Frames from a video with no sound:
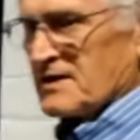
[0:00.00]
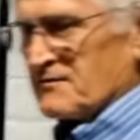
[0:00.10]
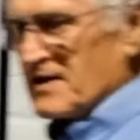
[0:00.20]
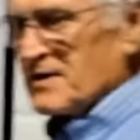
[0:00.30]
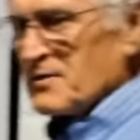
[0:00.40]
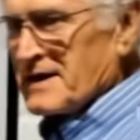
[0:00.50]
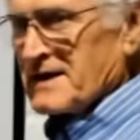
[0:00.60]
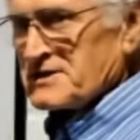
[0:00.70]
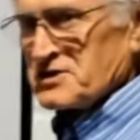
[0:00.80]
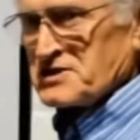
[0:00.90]
If anyone
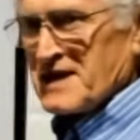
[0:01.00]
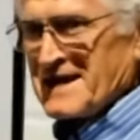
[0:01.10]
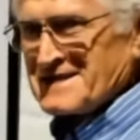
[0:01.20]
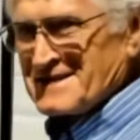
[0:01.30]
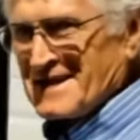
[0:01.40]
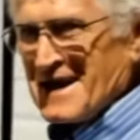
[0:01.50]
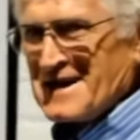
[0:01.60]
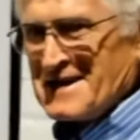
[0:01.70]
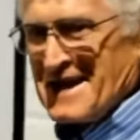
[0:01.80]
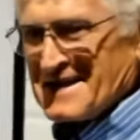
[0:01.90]
gets a chance to
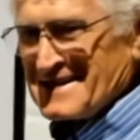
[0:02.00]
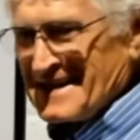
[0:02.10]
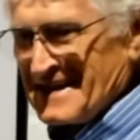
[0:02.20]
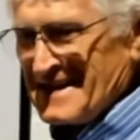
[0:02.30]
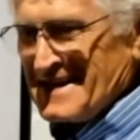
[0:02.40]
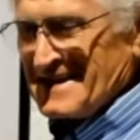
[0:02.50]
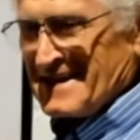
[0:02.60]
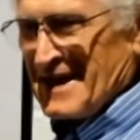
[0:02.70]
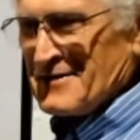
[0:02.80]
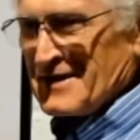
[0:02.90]
go down there,
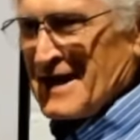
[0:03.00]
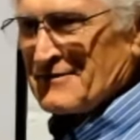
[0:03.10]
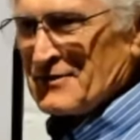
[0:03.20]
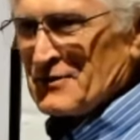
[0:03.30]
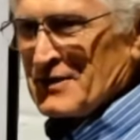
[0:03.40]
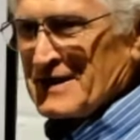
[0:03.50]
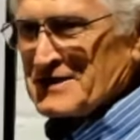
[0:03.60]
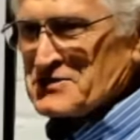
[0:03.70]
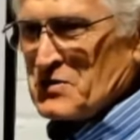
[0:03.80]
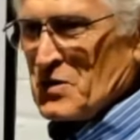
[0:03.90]
go and have a look. It
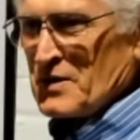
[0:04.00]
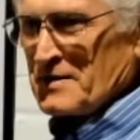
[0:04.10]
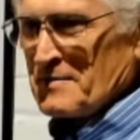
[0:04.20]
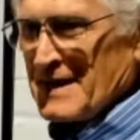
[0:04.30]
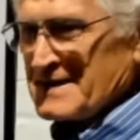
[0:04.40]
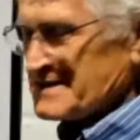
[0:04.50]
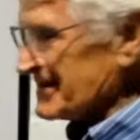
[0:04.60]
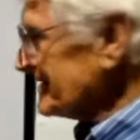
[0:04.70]
is quite amazing.